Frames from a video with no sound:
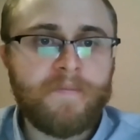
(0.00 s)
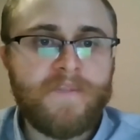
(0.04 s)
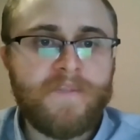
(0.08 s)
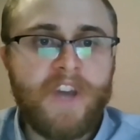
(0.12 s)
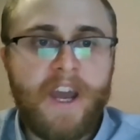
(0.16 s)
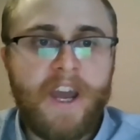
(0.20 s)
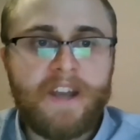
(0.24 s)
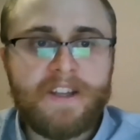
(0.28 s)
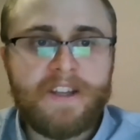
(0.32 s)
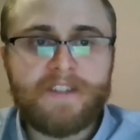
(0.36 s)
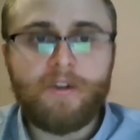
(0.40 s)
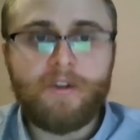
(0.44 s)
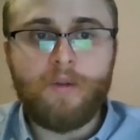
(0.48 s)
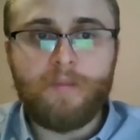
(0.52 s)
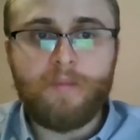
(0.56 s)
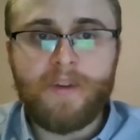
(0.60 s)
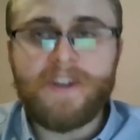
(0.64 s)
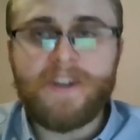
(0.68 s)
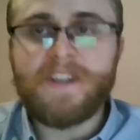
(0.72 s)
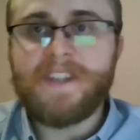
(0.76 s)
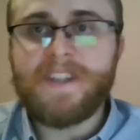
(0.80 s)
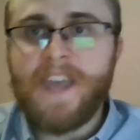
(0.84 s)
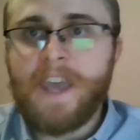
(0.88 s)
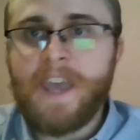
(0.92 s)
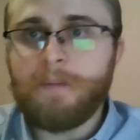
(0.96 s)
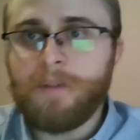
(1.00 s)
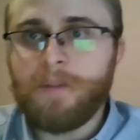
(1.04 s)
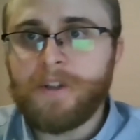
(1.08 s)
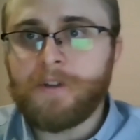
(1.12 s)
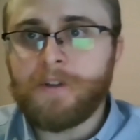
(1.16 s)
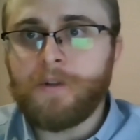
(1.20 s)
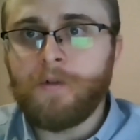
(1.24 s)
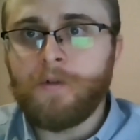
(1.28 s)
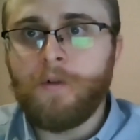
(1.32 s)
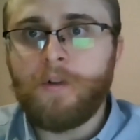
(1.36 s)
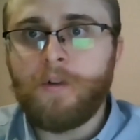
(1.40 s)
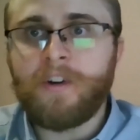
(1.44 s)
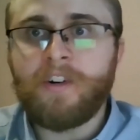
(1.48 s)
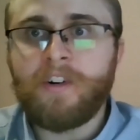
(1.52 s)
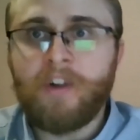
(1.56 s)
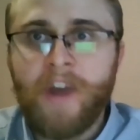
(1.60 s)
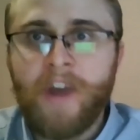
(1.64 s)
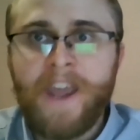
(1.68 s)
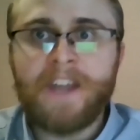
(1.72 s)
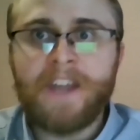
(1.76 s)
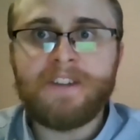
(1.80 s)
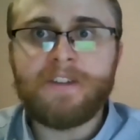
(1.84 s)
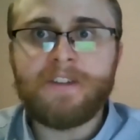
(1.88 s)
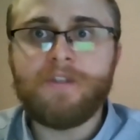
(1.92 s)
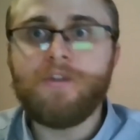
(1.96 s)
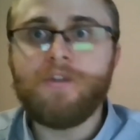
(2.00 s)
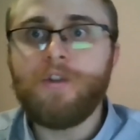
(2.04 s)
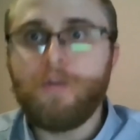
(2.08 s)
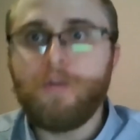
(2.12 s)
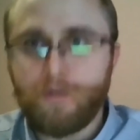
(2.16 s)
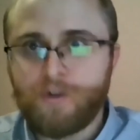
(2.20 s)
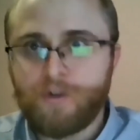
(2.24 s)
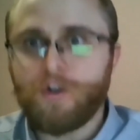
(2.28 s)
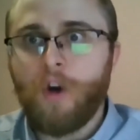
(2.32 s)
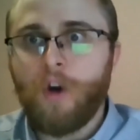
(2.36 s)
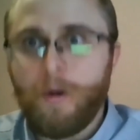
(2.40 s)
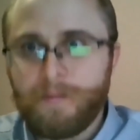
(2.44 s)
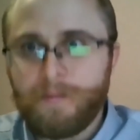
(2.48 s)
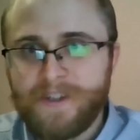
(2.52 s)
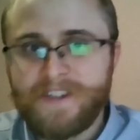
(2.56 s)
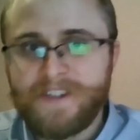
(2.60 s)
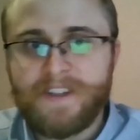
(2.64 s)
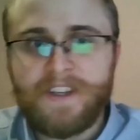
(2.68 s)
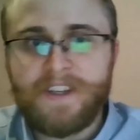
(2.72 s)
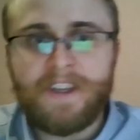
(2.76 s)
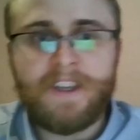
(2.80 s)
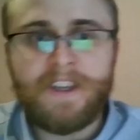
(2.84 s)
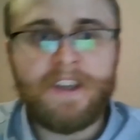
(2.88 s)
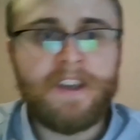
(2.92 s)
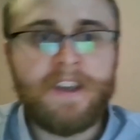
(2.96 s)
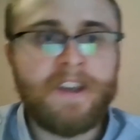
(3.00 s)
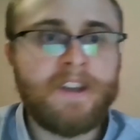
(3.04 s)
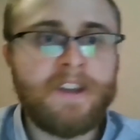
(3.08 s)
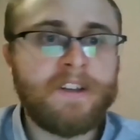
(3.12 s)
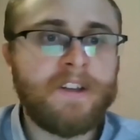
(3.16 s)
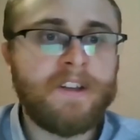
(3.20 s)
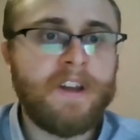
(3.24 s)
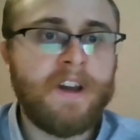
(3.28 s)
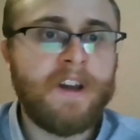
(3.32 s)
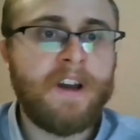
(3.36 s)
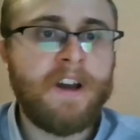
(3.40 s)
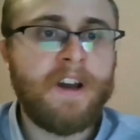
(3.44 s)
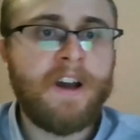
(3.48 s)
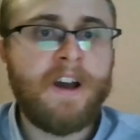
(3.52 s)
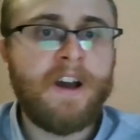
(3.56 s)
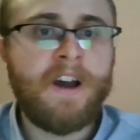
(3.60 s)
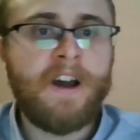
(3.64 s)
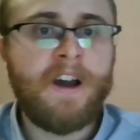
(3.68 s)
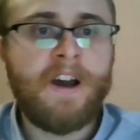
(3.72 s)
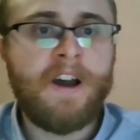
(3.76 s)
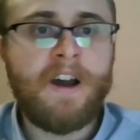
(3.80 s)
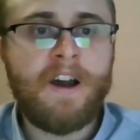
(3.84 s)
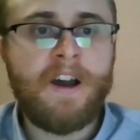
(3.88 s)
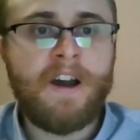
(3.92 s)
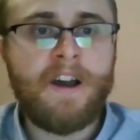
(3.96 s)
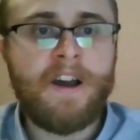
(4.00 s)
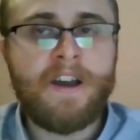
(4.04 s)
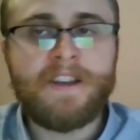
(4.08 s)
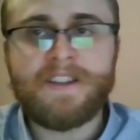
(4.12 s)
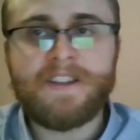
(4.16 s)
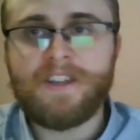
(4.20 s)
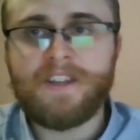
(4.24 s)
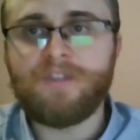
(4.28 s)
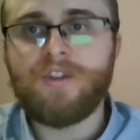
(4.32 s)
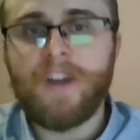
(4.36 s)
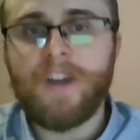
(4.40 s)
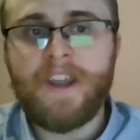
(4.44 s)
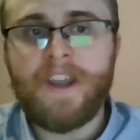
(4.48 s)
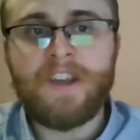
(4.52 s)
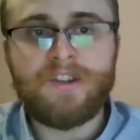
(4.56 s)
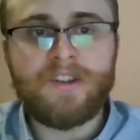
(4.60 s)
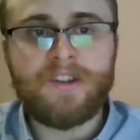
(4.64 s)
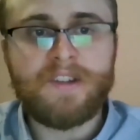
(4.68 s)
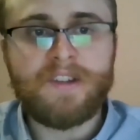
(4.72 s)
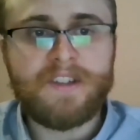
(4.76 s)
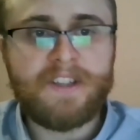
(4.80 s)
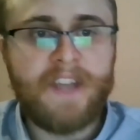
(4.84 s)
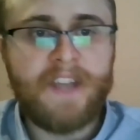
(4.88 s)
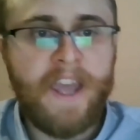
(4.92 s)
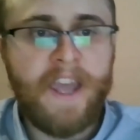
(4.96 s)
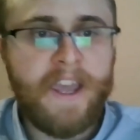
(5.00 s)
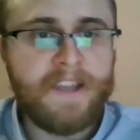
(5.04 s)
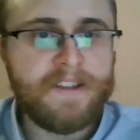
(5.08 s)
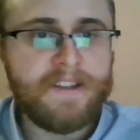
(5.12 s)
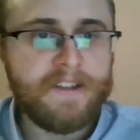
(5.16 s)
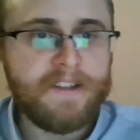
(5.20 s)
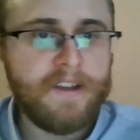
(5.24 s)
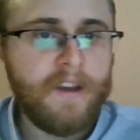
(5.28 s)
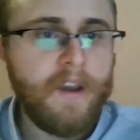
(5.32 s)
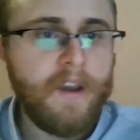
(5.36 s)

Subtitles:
Chinese companies able to create new jobs in Central Asian states.